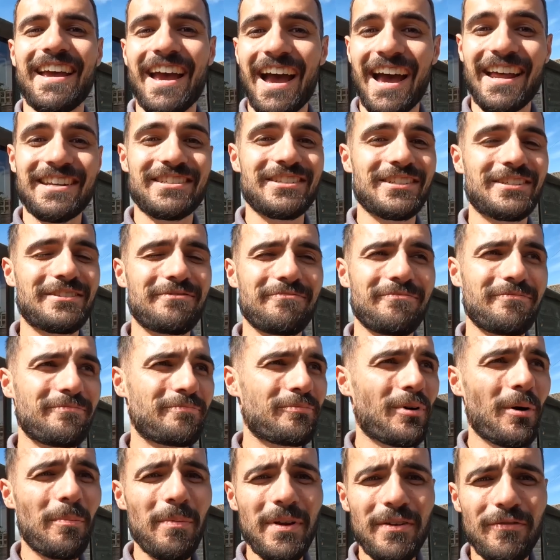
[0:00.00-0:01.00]
and just
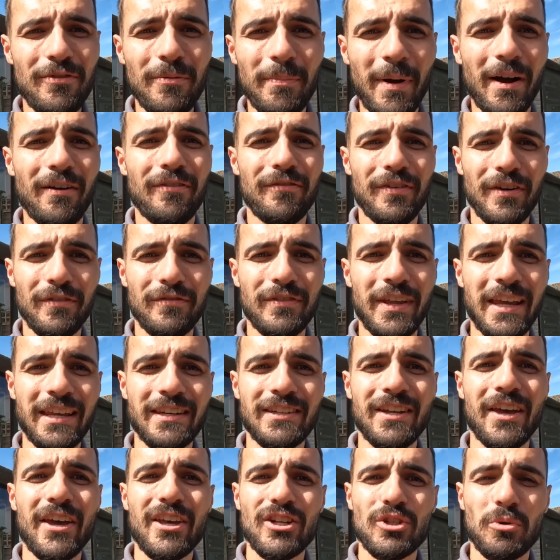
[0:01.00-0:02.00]
probably for about
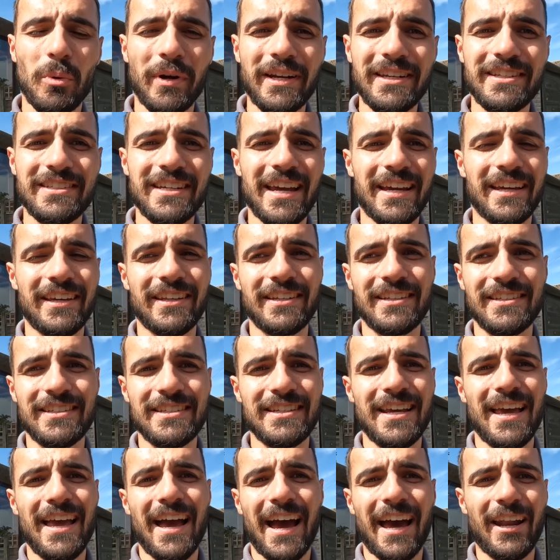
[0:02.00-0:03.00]
15-20 seconds,
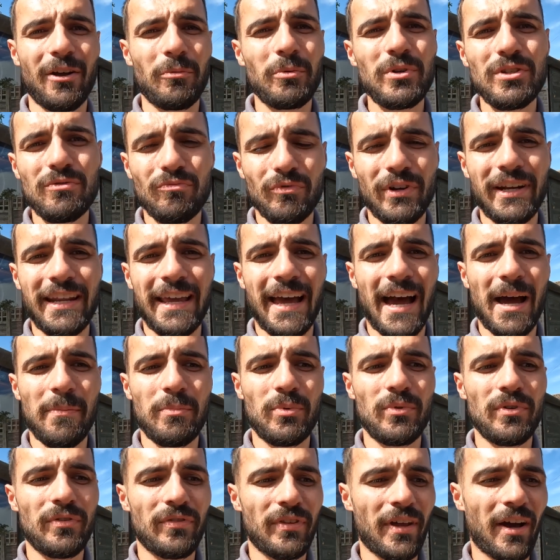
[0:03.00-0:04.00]
and I wasn't really
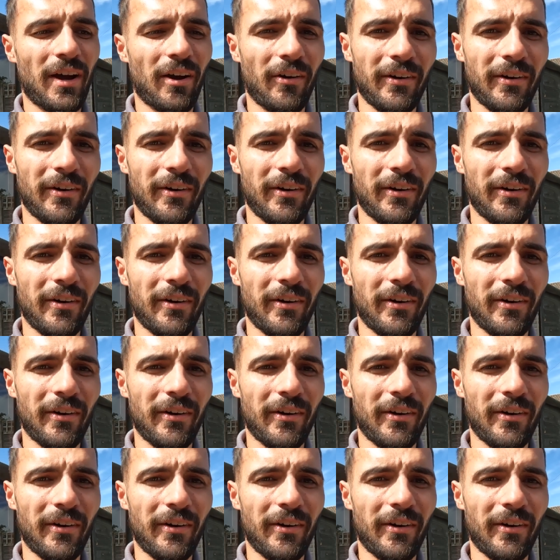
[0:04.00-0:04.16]
happy with that.